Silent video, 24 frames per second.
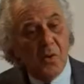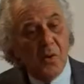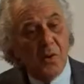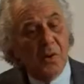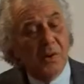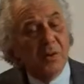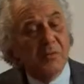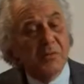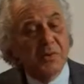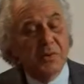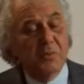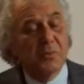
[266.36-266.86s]

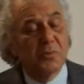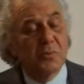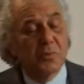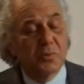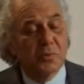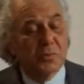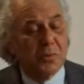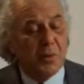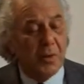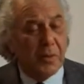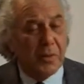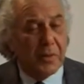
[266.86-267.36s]
All of
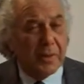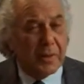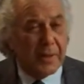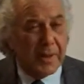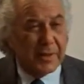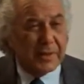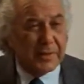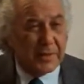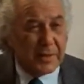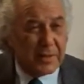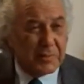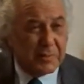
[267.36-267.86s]

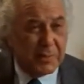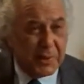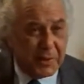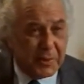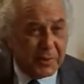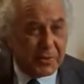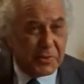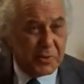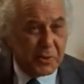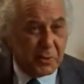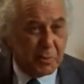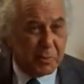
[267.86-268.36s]
authentic
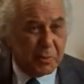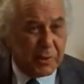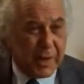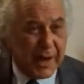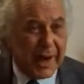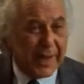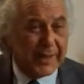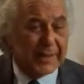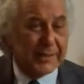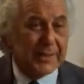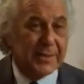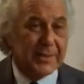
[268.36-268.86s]
spiritual
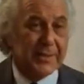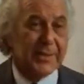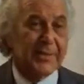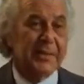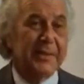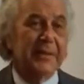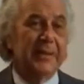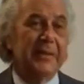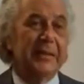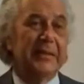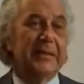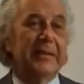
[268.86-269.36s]

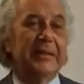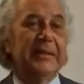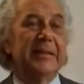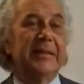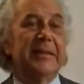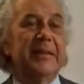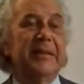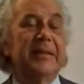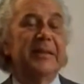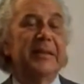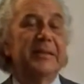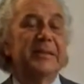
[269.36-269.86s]
practice
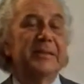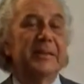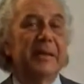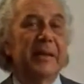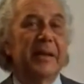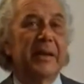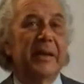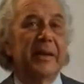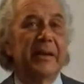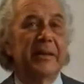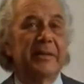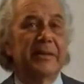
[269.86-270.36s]

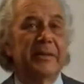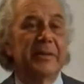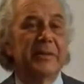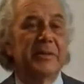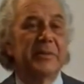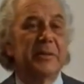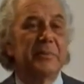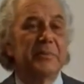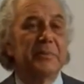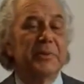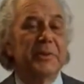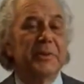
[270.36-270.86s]
is a
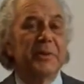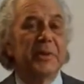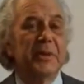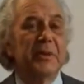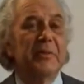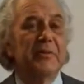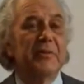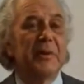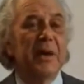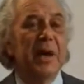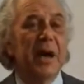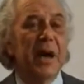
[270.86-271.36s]

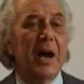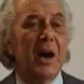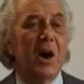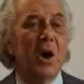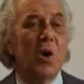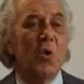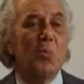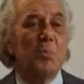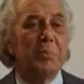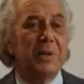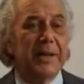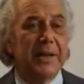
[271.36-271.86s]
discipline of
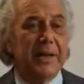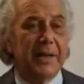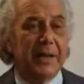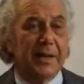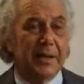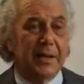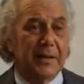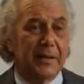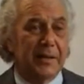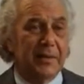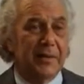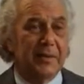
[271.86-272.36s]

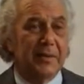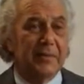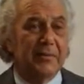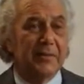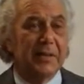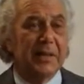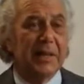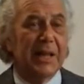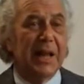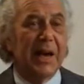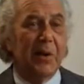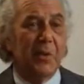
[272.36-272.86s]
opening,
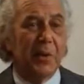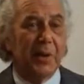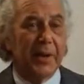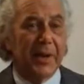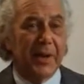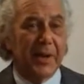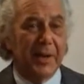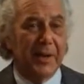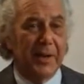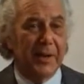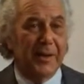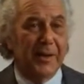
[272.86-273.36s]
of
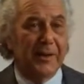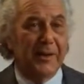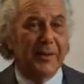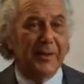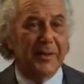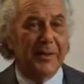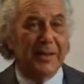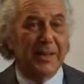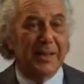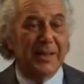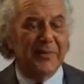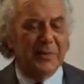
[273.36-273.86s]
allowing,
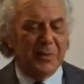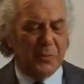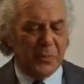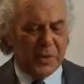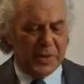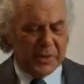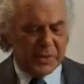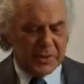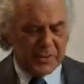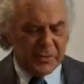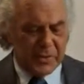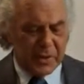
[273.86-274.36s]

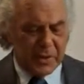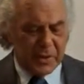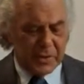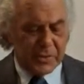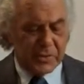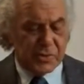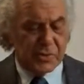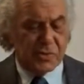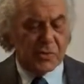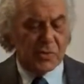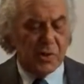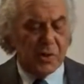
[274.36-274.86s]
even when it's
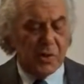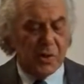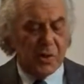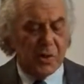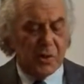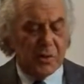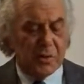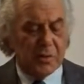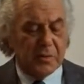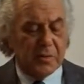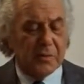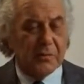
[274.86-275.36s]
very
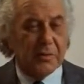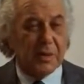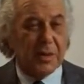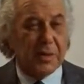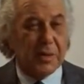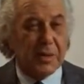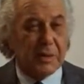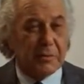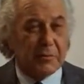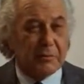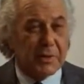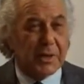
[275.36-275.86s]
strong,
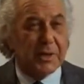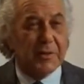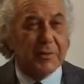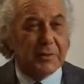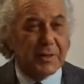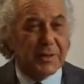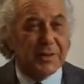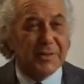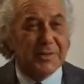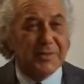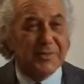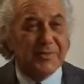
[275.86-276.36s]
very
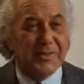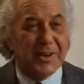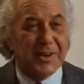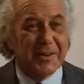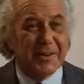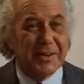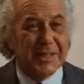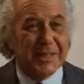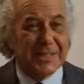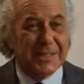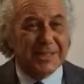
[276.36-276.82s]
rigorous,